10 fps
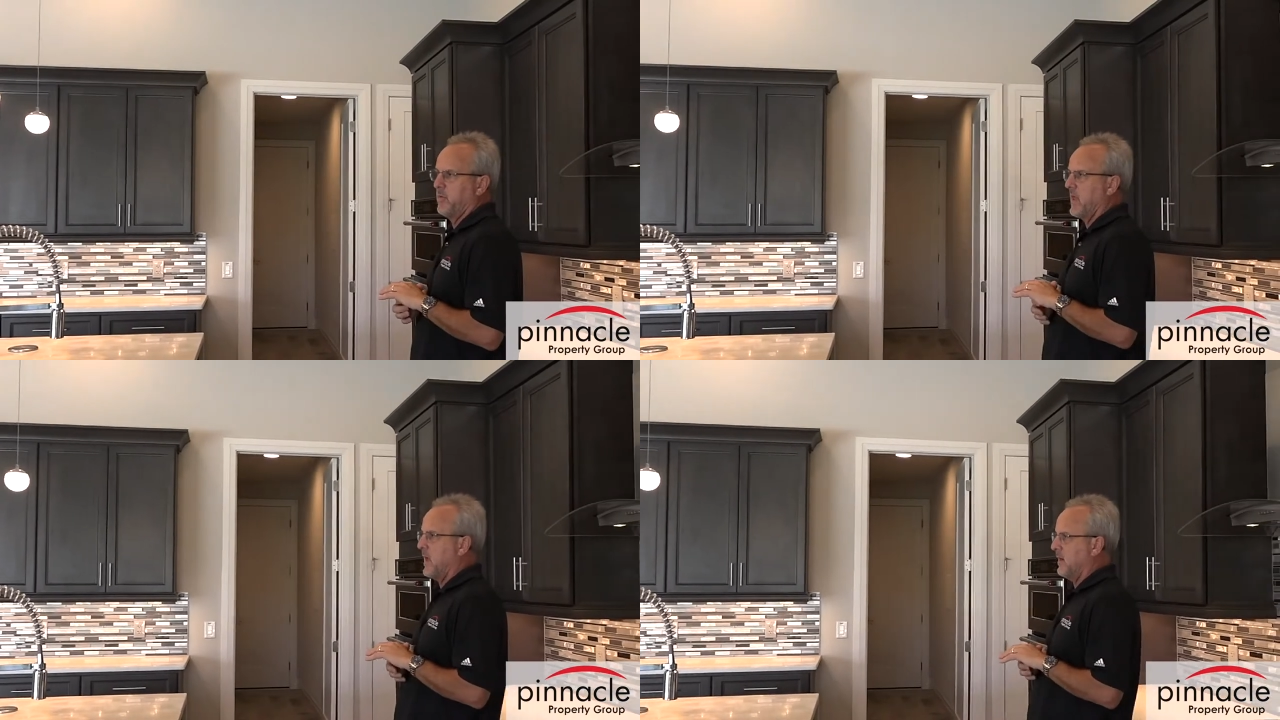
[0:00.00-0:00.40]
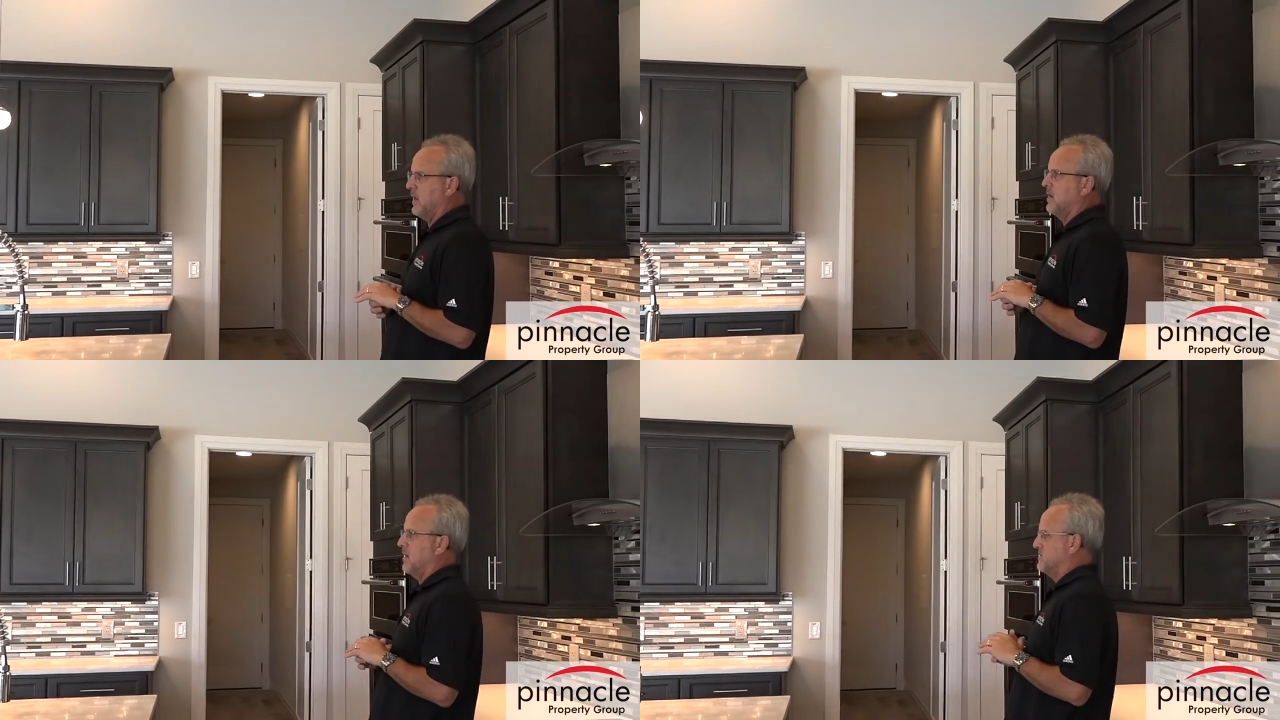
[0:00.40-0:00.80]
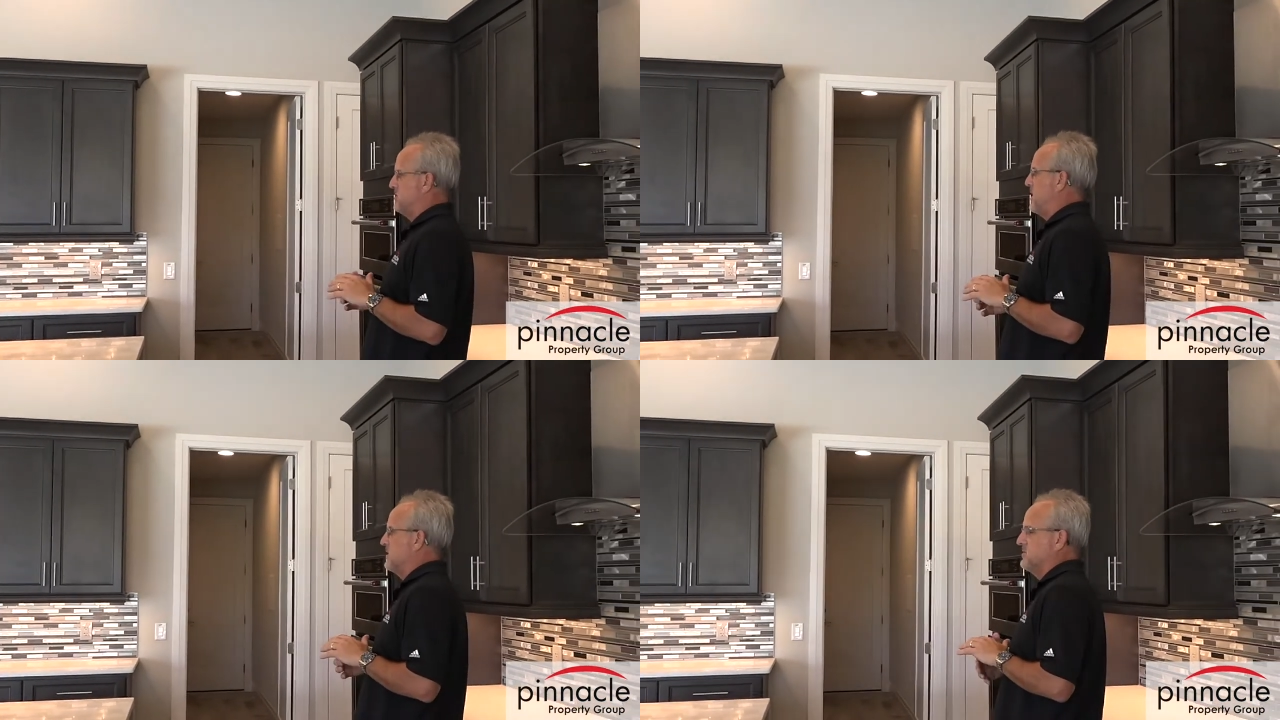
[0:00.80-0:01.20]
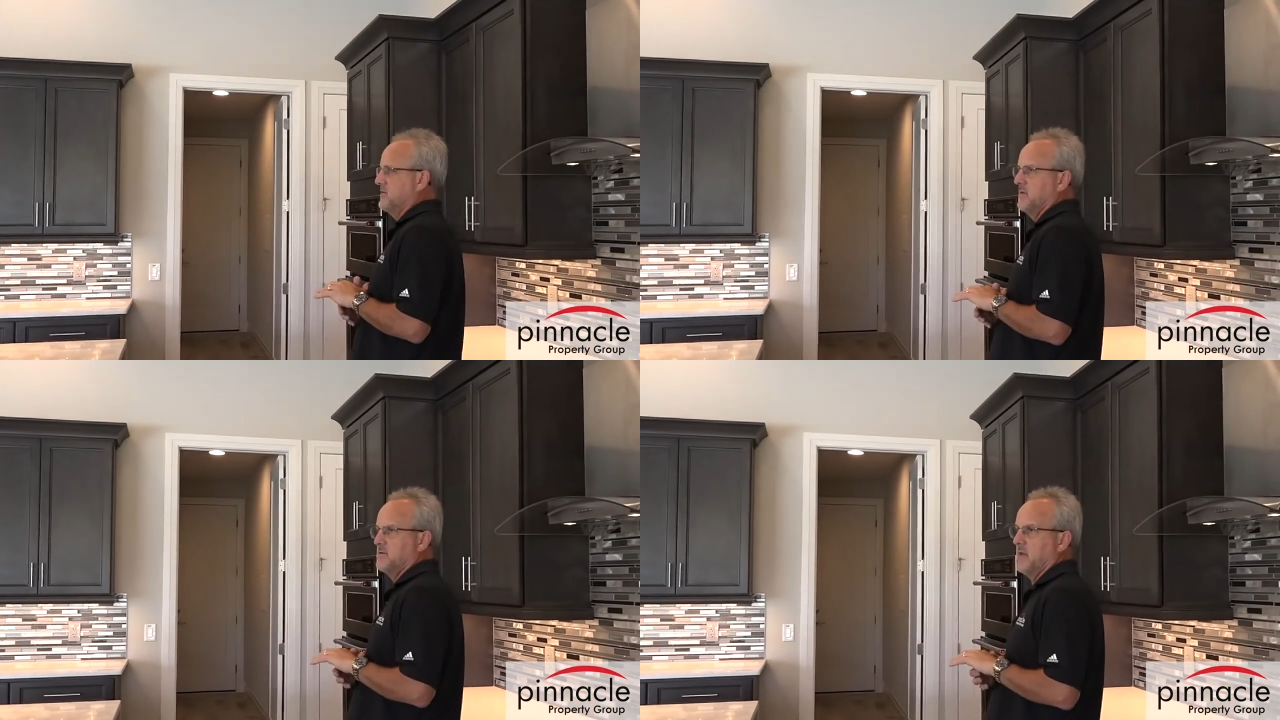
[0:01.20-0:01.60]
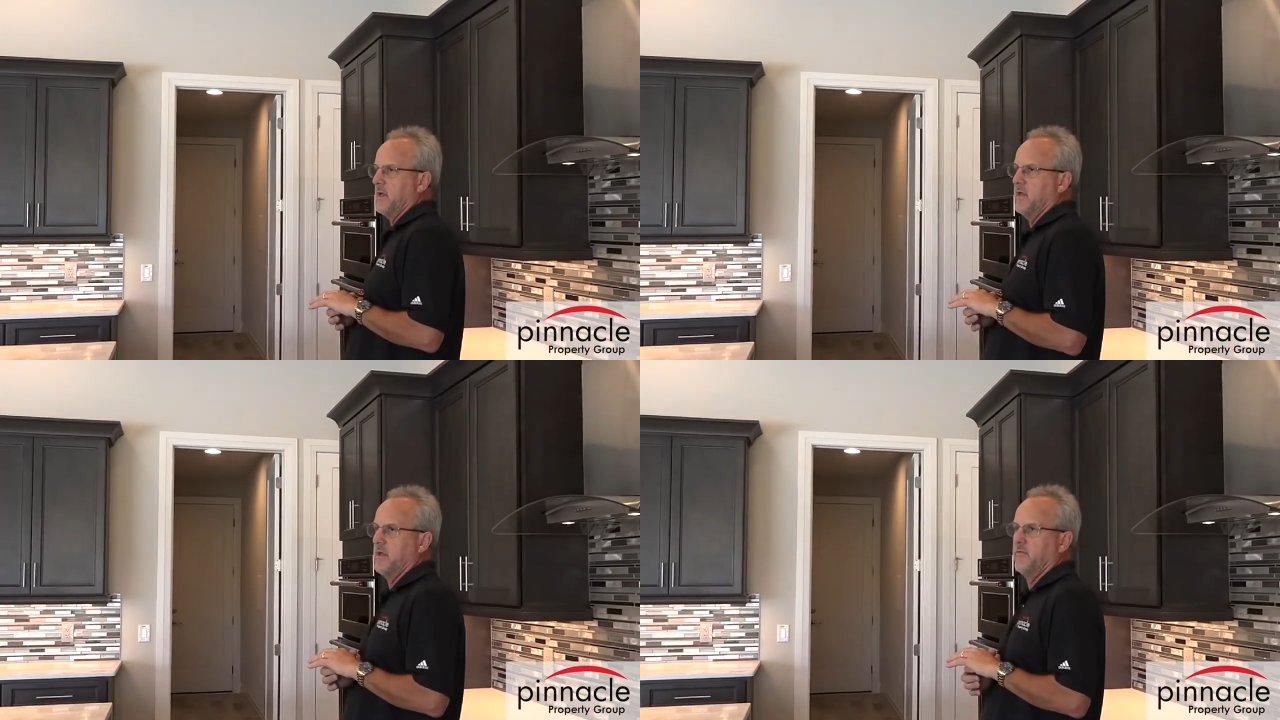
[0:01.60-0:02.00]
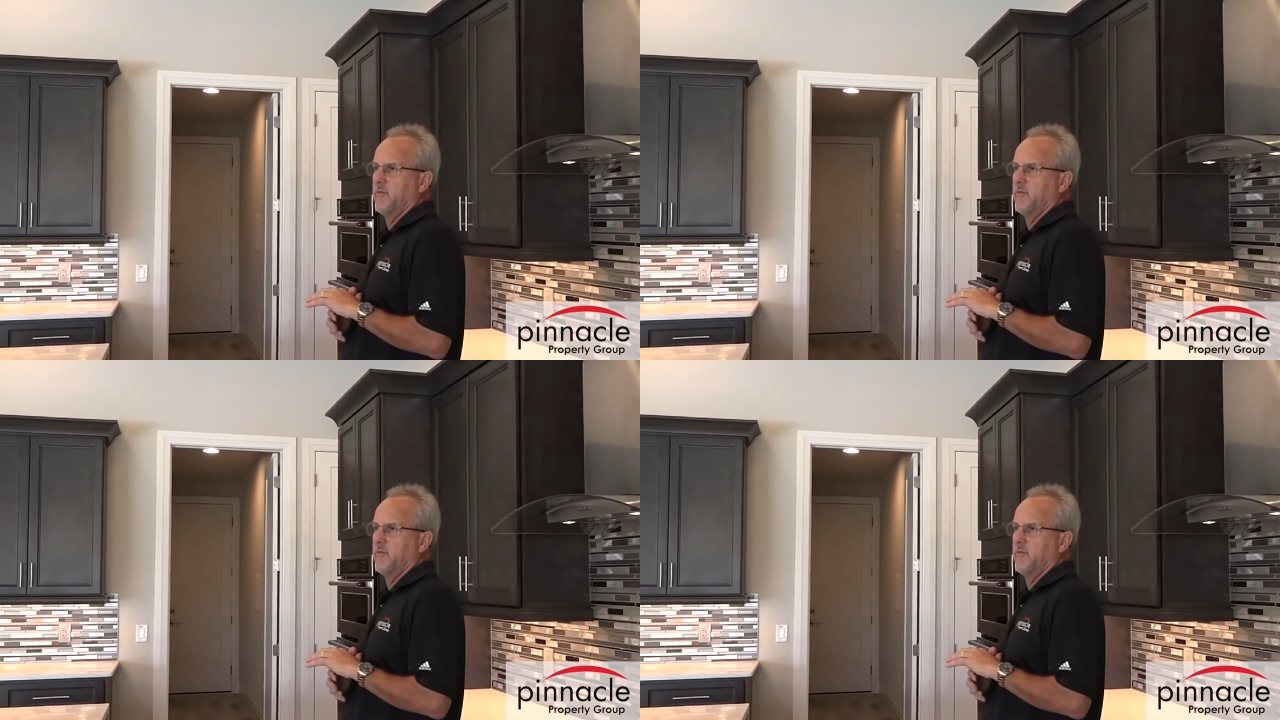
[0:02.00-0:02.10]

plan and customized it to his liking.